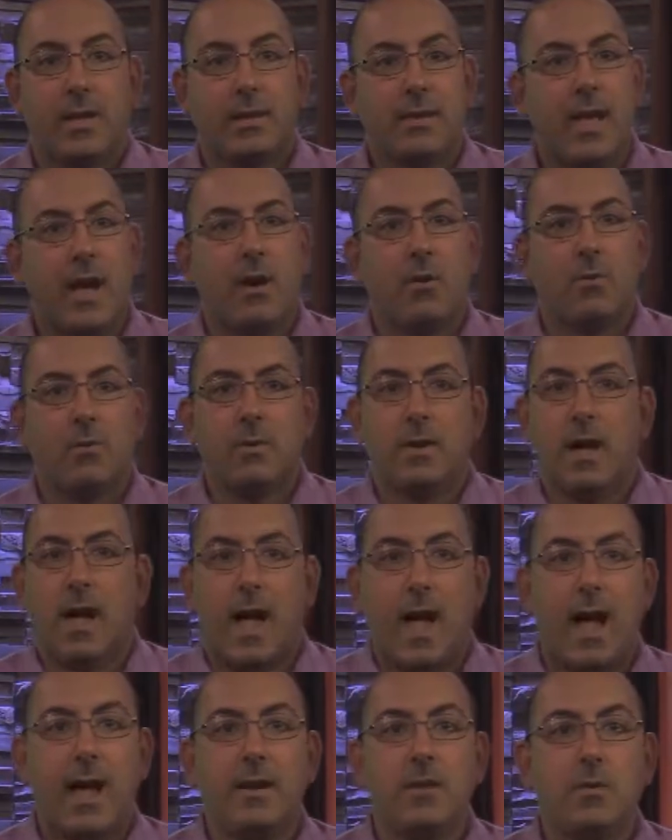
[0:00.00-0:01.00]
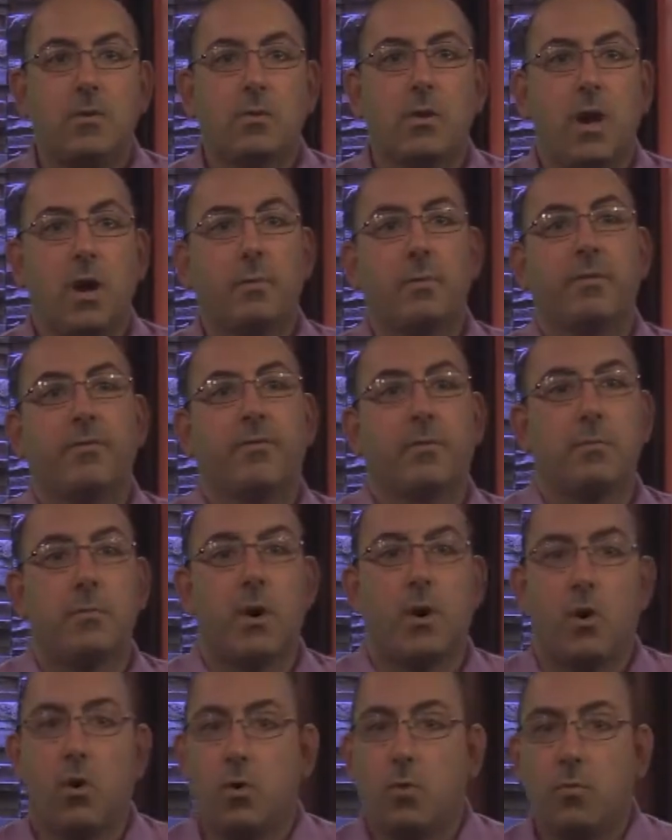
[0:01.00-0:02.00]
Now, I know coming from
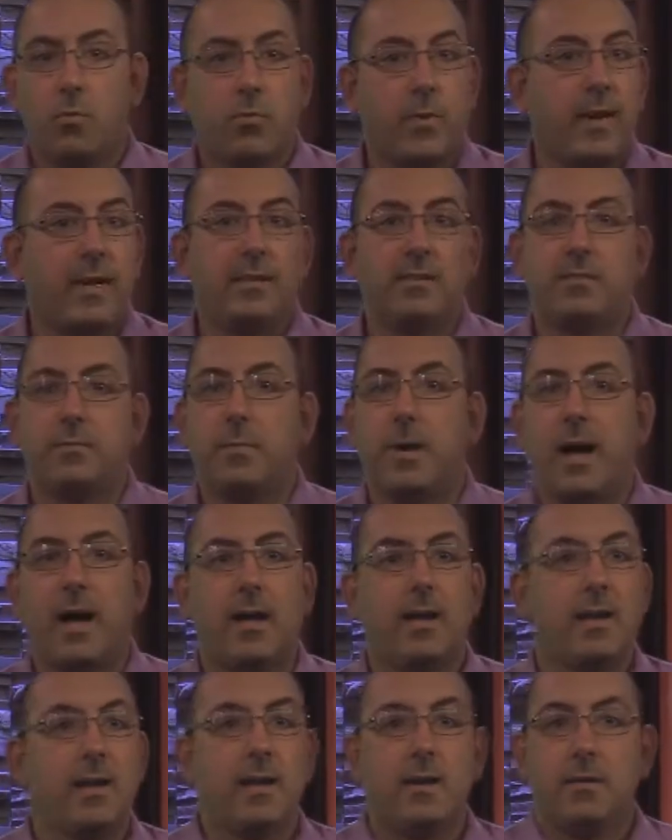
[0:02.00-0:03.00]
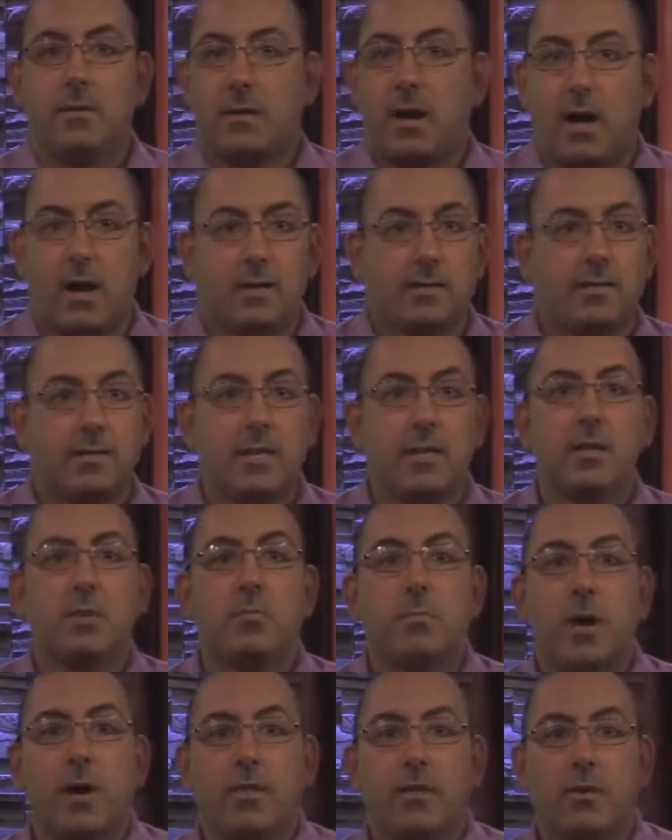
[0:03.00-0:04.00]
a home raised by a
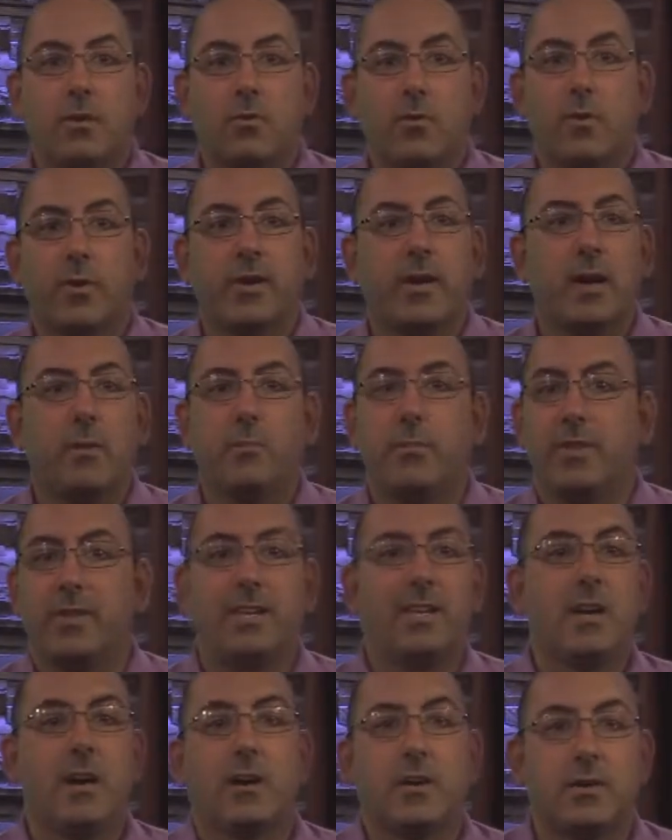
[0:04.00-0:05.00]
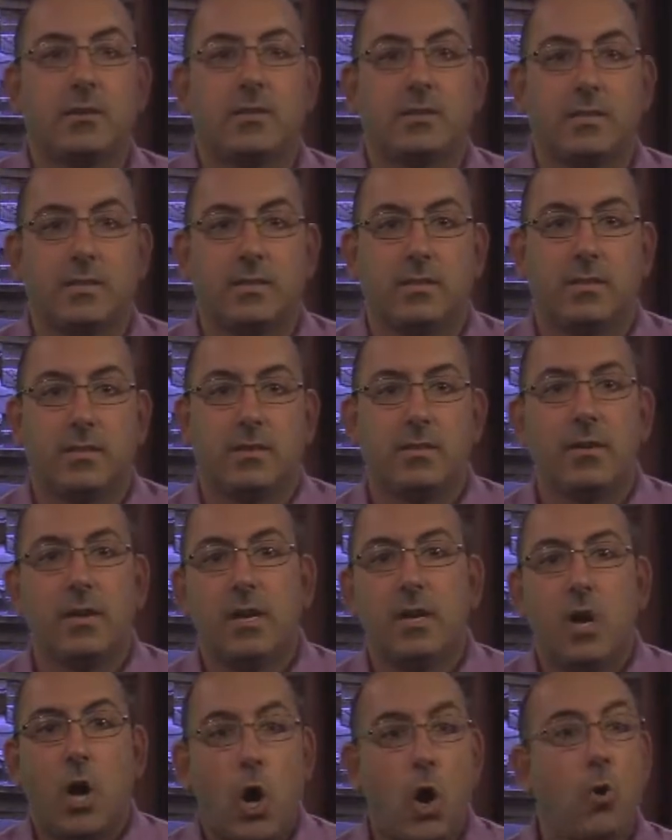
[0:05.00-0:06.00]
single mother growing up with a younger sister,
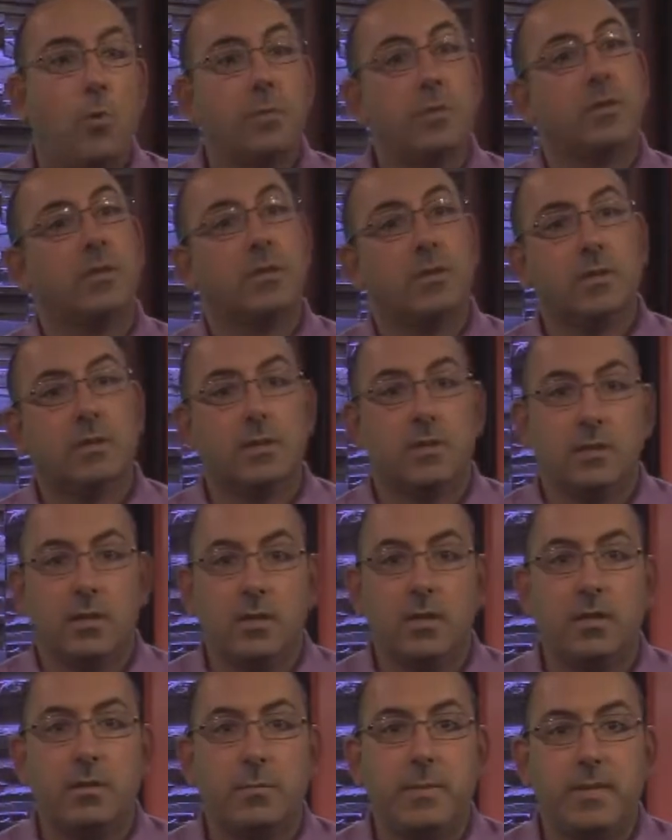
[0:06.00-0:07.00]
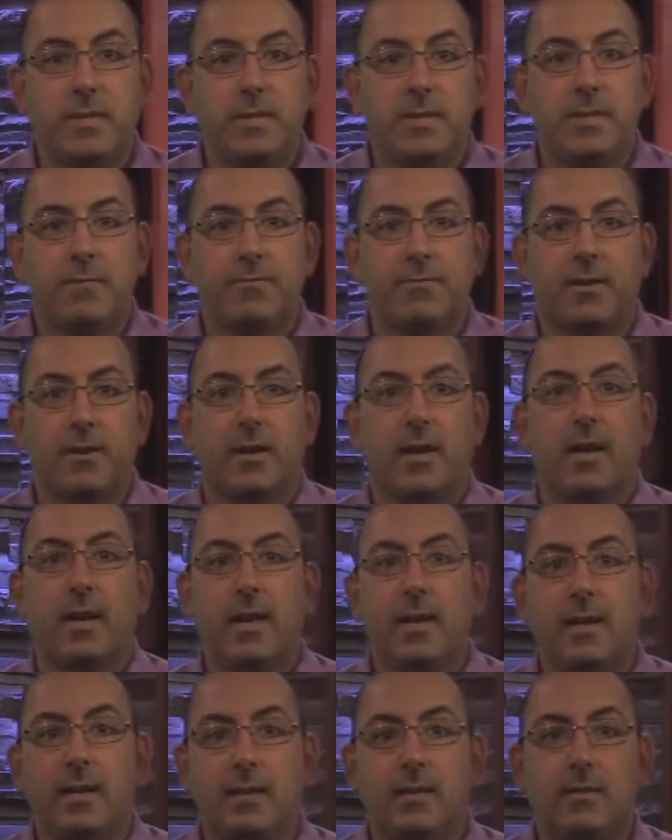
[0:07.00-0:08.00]
hope to looked a little bit different.
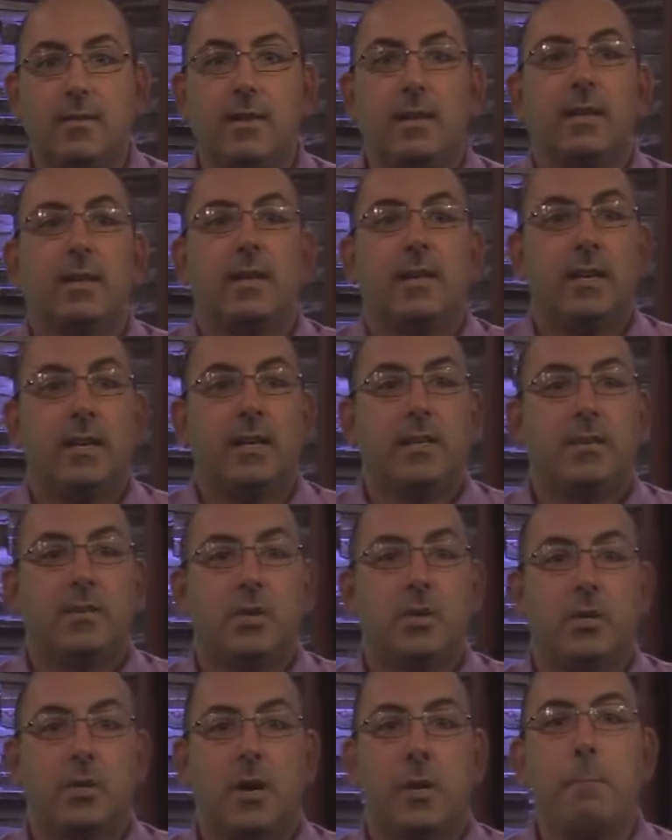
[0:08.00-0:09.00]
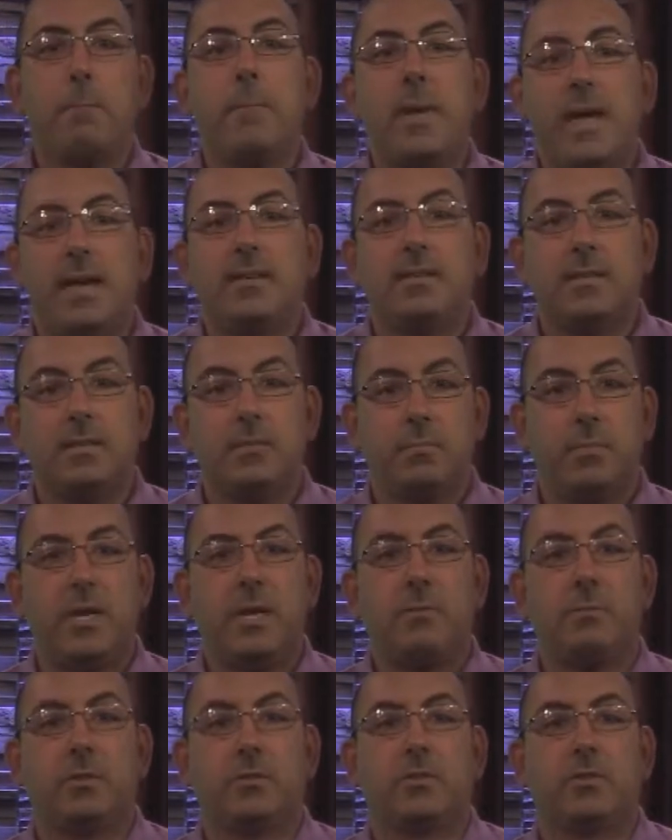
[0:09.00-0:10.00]
And it took amazing
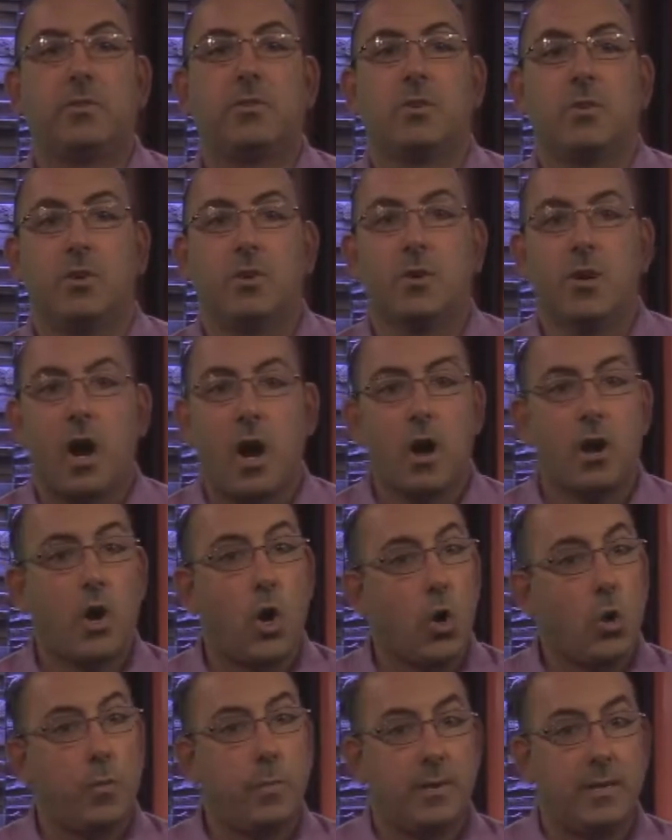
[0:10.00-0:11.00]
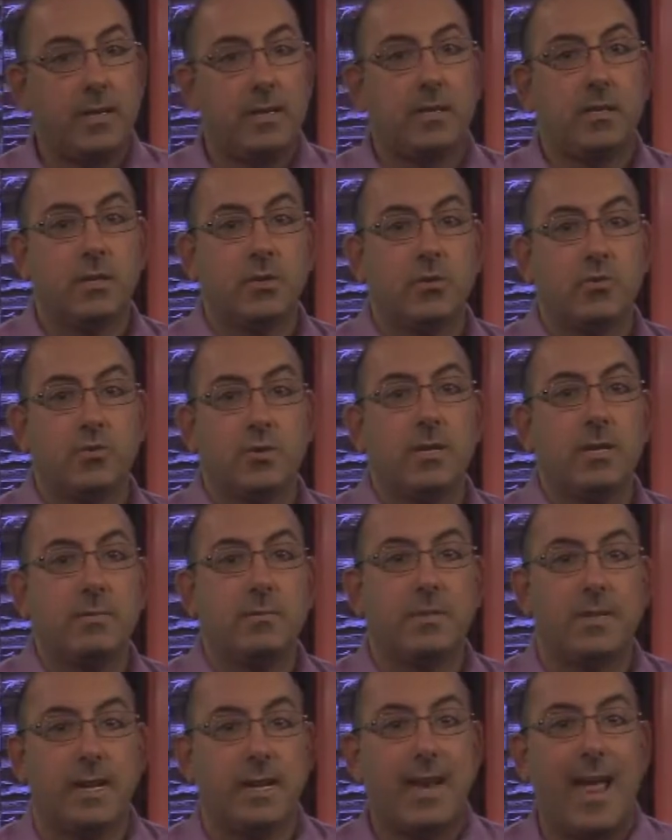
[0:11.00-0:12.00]
people to turn our hope into
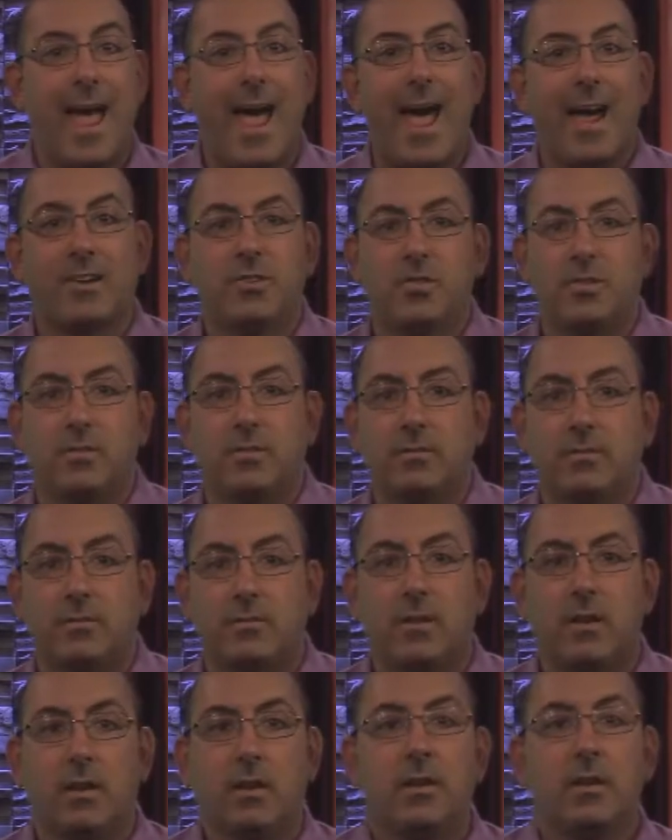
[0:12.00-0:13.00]
dreams and actions.